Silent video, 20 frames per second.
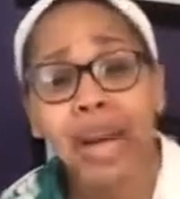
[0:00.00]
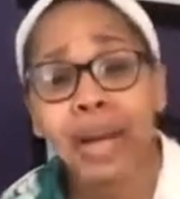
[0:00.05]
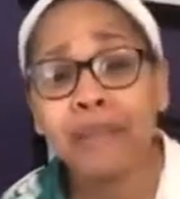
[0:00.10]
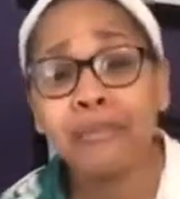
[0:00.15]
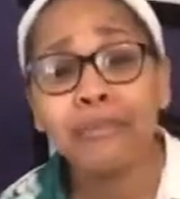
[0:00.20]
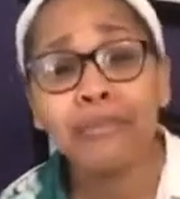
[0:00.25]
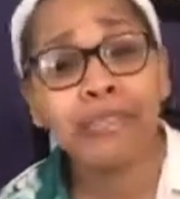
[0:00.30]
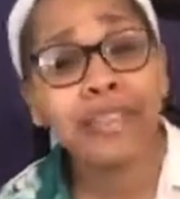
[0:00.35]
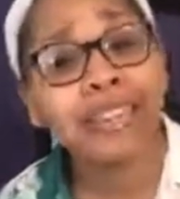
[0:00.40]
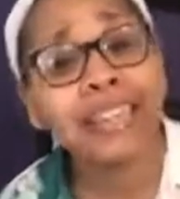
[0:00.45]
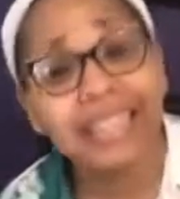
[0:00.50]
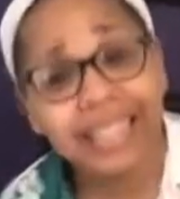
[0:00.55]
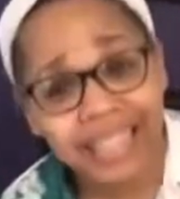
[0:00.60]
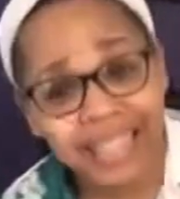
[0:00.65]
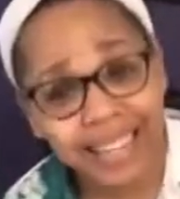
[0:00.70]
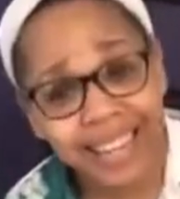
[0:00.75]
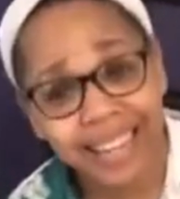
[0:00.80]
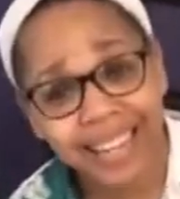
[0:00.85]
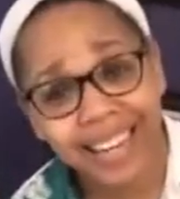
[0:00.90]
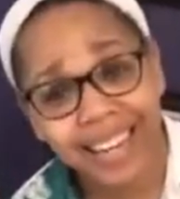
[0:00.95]
I really
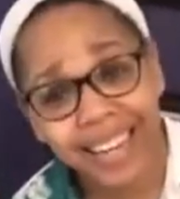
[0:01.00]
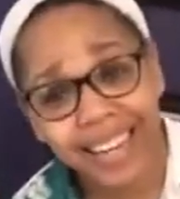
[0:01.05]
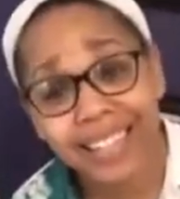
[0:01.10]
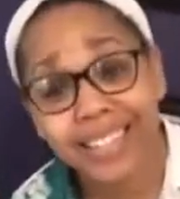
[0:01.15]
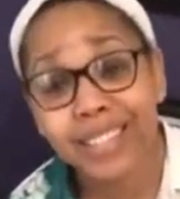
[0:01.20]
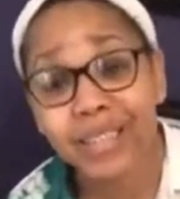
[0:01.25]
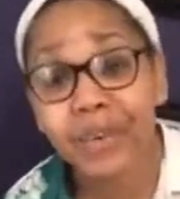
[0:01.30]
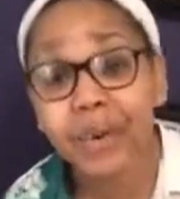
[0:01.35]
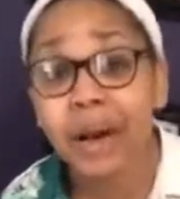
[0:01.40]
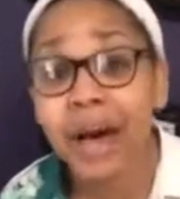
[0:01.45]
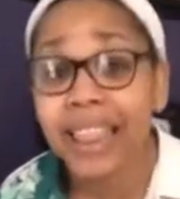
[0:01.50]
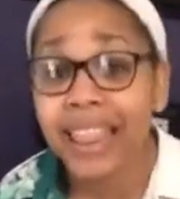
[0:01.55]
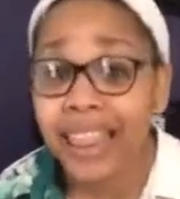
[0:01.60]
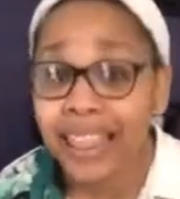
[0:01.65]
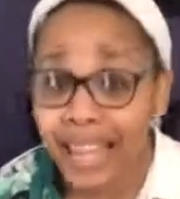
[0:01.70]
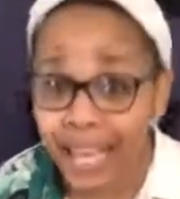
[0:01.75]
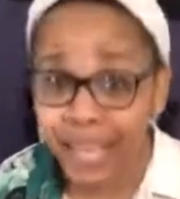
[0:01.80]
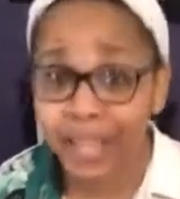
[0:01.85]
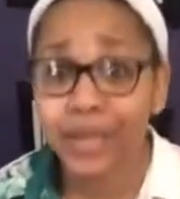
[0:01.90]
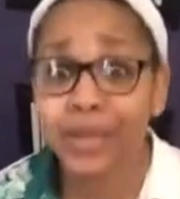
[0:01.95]
needed it, so
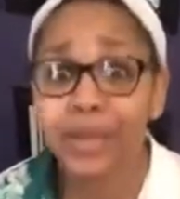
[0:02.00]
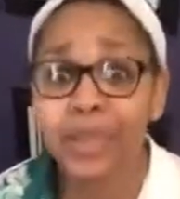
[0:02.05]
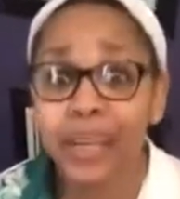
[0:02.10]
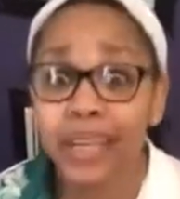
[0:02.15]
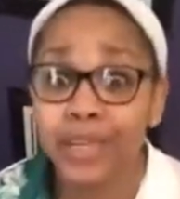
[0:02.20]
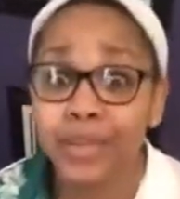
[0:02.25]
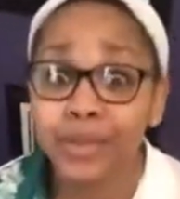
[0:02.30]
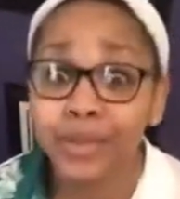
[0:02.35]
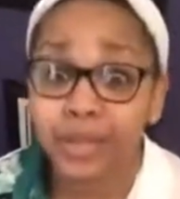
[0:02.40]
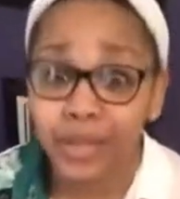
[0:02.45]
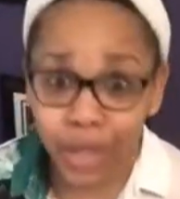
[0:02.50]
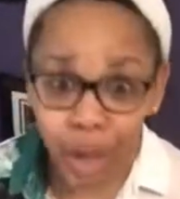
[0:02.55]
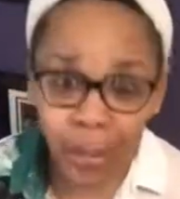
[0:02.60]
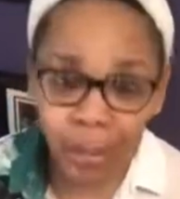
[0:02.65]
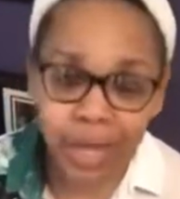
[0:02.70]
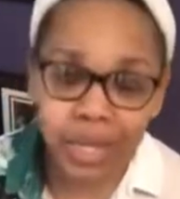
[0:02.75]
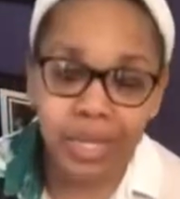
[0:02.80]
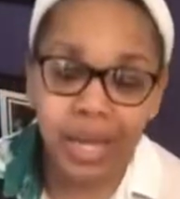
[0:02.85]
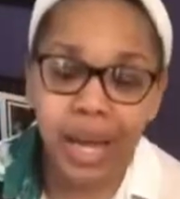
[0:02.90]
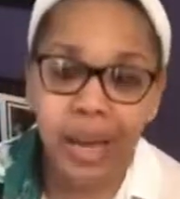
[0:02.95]
thank you so
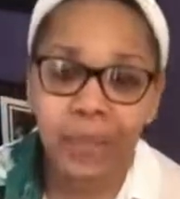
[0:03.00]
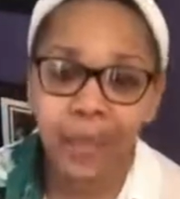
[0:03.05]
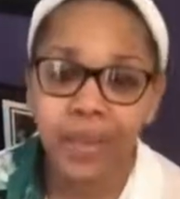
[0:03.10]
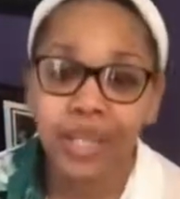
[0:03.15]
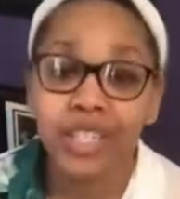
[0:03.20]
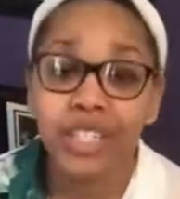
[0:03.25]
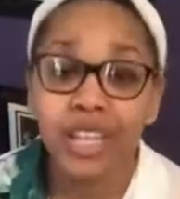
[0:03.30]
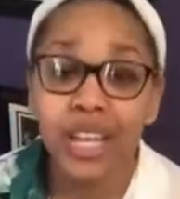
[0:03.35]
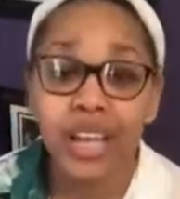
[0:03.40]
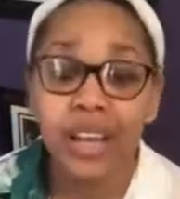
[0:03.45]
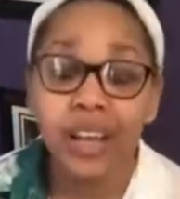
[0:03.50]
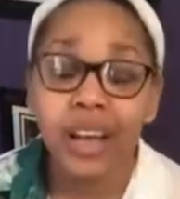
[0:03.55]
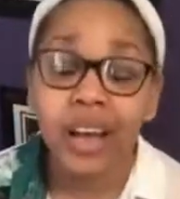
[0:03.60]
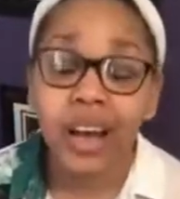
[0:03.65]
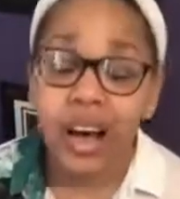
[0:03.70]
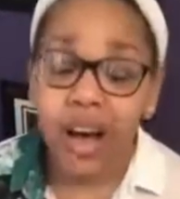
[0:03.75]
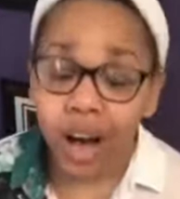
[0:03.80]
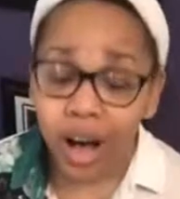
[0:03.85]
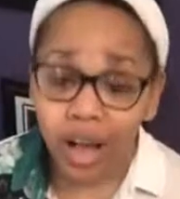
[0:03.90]
much. I appreciate it.